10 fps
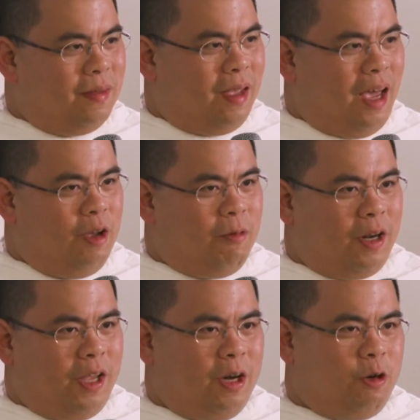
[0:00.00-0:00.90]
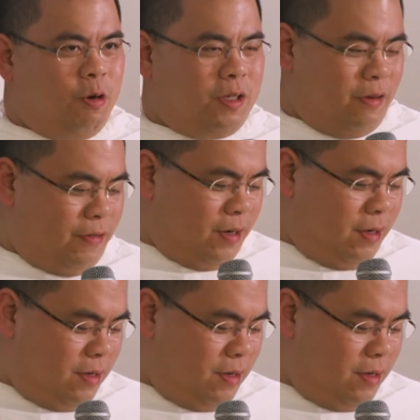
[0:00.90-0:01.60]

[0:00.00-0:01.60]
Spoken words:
Anyone here who has ever,